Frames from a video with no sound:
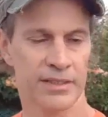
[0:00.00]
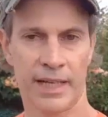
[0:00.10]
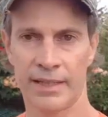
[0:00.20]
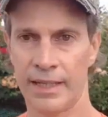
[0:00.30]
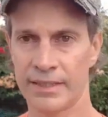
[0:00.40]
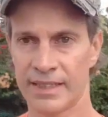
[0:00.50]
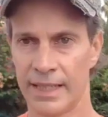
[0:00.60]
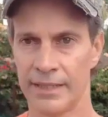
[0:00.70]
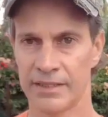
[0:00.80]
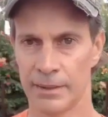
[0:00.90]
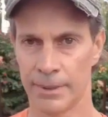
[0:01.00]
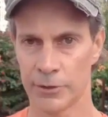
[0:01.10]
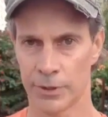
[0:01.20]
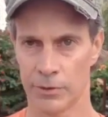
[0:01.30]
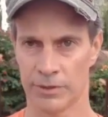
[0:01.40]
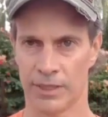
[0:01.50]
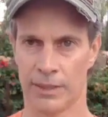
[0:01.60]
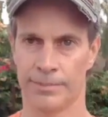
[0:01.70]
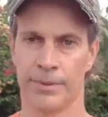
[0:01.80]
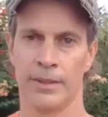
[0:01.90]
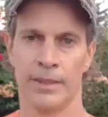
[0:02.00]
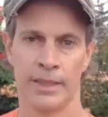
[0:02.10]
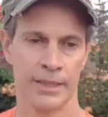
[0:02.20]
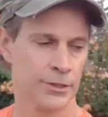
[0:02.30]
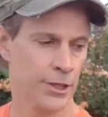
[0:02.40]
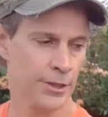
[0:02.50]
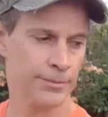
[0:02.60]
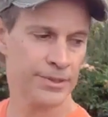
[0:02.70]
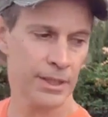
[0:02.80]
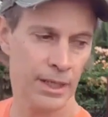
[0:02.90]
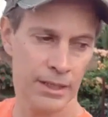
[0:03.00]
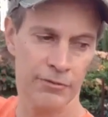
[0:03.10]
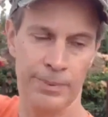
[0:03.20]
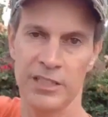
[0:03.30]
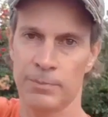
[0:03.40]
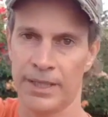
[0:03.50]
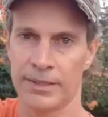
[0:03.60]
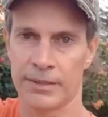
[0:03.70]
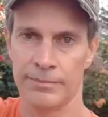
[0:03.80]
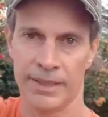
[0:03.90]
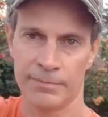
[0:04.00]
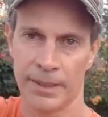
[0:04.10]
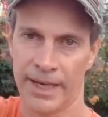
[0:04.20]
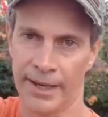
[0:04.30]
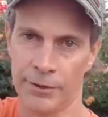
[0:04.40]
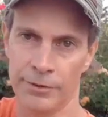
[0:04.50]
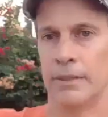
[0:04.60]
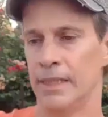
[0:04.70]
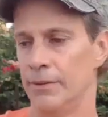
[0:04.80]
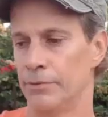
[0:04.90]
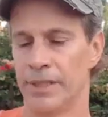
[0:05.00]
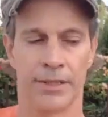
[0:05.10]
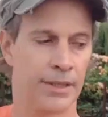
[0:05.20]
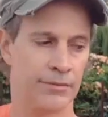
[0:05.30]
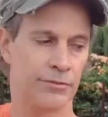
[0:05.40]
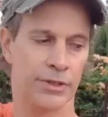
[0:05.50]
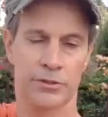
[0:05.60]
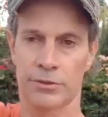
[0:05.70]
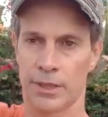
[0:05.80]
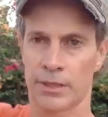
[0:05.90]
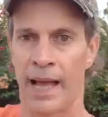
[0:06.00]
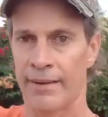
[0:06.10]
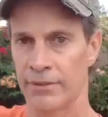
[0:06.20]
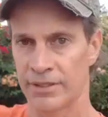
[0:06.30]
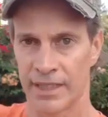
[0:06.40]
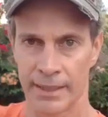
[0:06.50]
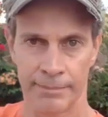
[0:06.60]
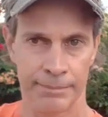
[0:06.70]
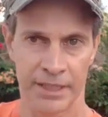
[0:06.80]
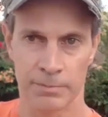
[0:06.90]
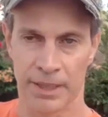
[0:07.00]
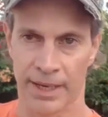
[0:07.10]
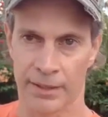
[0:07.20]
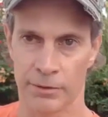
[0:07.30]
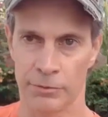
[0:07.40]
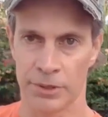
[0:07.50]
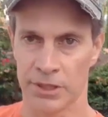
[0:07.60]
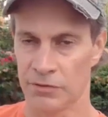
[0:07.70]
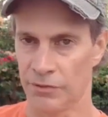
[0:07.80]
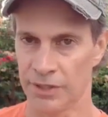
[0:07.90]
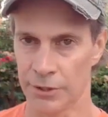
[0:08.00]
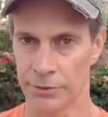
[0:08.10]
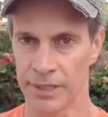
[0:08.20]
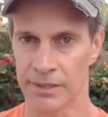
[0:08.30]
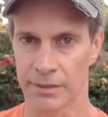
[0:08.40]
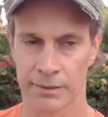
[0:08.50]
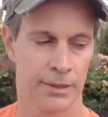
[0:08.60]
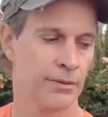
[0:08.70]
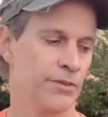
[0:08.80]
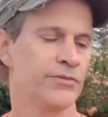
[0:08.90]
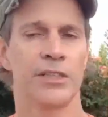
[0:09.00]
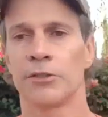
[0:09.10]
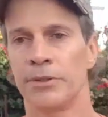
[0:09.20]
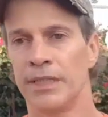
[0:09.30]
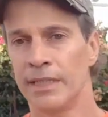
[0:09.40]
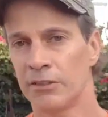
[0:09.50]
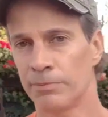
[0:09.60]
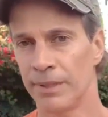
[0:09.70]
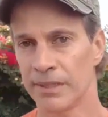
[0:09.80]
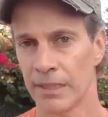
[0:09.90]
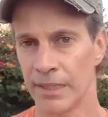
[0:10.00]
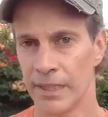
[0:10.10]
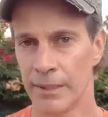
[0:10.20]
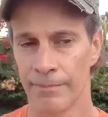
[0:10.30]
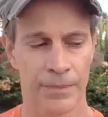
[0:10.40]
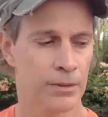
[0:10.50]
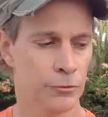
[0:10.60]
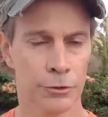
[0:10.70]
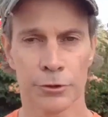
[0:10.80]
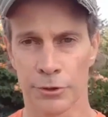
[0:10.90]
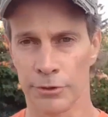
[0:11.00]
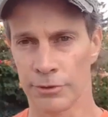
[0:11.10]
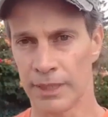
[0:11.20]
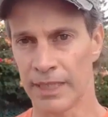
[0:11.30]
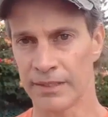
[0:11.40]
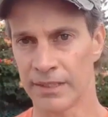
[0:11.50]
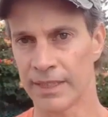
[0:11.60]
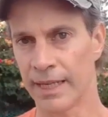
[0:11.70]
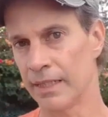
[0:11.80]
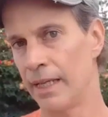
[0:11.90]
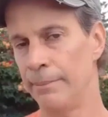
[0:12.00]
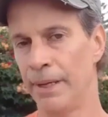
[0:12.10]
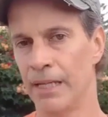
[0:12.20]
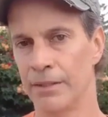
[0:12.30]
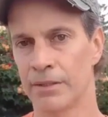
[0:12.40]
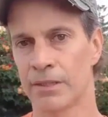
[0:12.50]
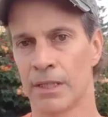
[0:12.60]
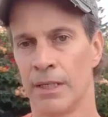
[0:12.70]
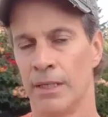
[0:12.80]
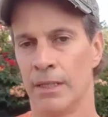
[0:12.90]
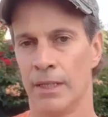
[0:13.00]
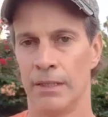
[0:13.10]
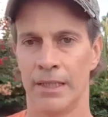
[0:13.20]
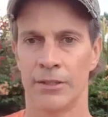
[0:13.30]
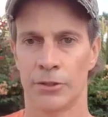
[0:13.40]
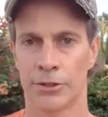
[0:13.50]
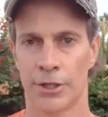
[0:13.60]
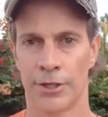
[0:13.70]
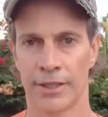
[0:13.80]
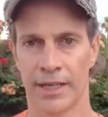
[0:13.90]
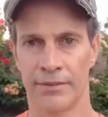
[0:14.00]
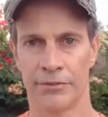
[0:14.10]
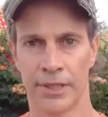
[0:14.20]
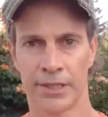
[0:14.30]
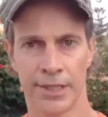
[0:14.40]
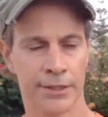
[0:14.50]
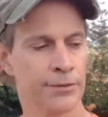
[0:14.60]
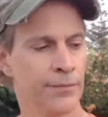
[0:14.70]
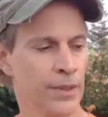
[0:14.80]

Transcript: is that it's a symmetrical setup in terms of base plate angle. The rear and front truck have the same base plate angle, which is 50 degrees. 50 degree is basically neutral. That is, it's got a balanced lean to turn kind of ratio,